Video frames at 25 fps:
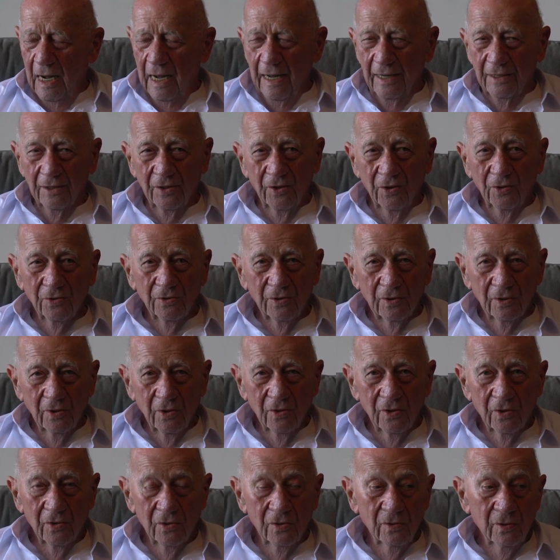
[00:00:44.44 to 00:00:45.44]
I don't
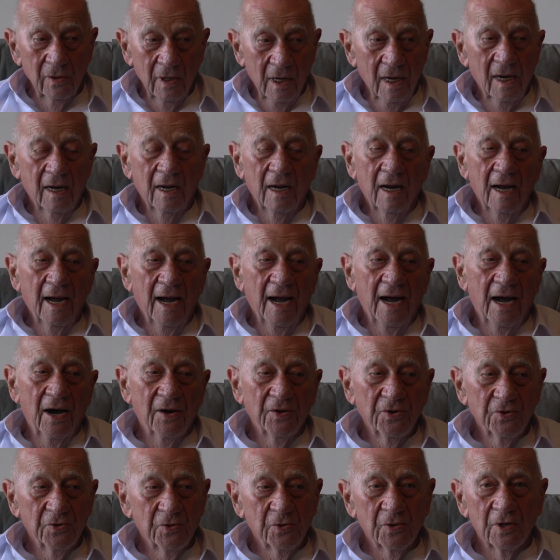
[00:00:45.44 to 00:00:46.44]
know how
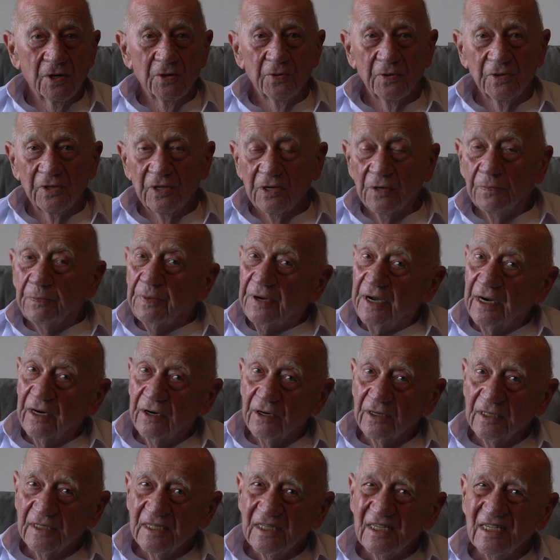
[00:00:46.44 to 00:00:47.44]
you were with your
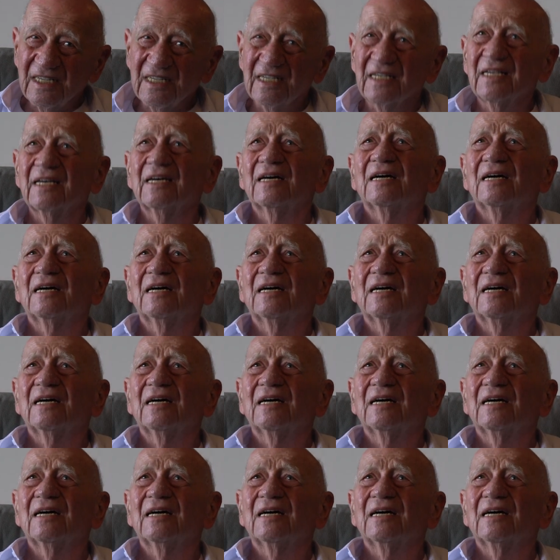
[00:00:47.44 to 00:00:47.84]
parents,